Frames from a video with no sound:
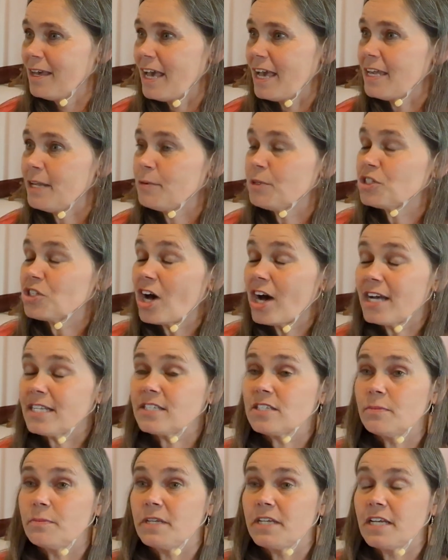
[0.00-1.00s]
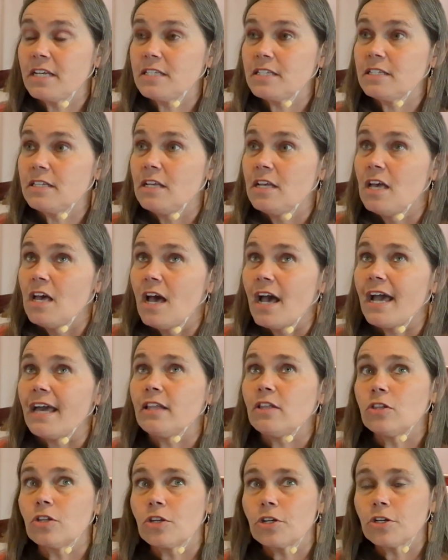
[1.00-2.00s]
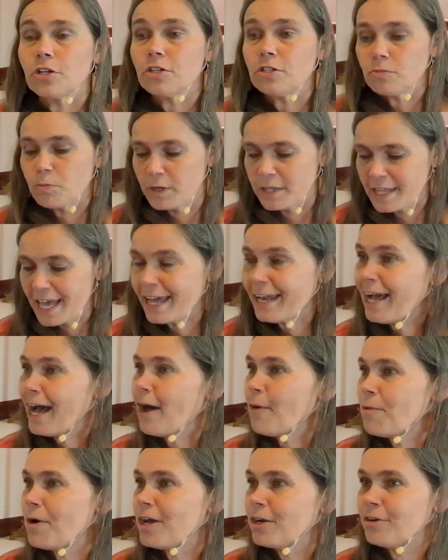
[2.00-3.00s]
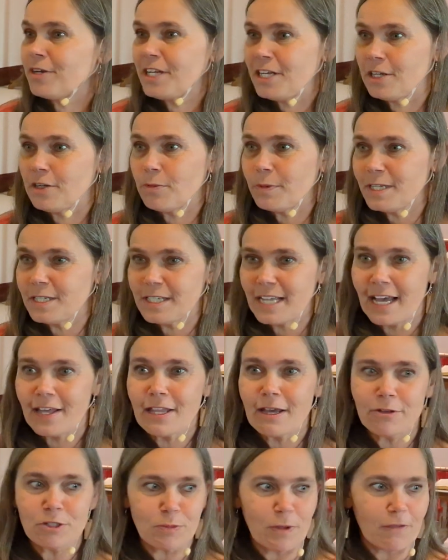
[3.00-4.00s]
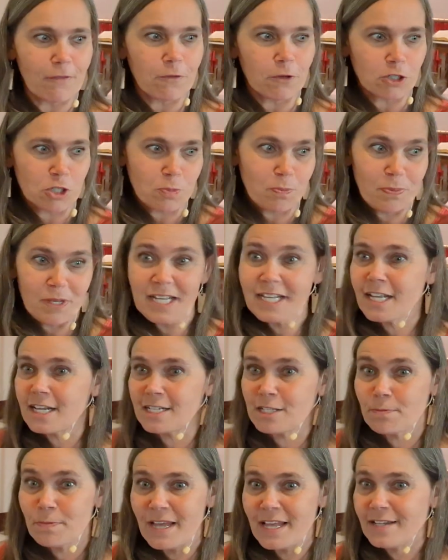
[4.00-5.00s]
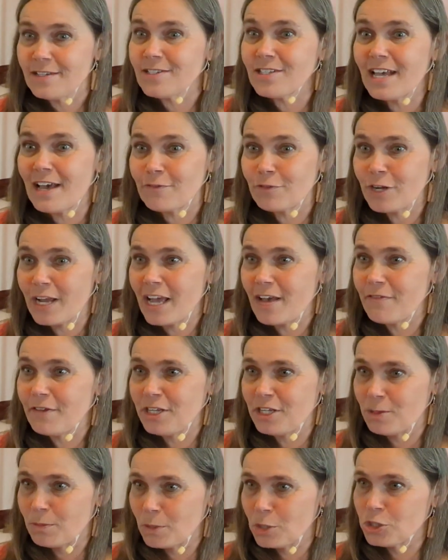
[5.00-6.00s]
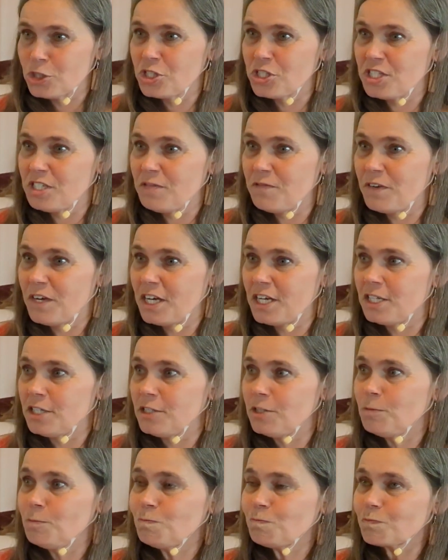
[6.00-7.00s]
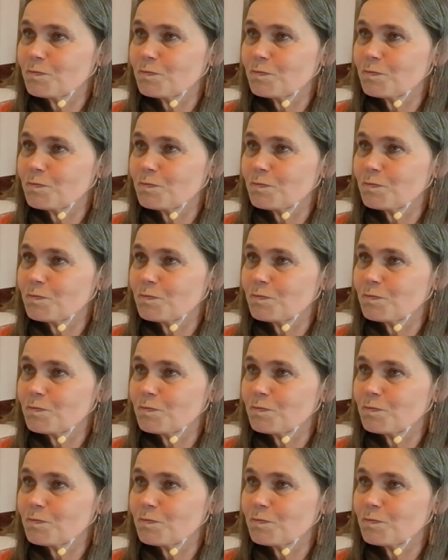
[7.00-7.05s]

And it was awesome because I learned when that hot water heater went down, that was my first big expense after having an emergency fund.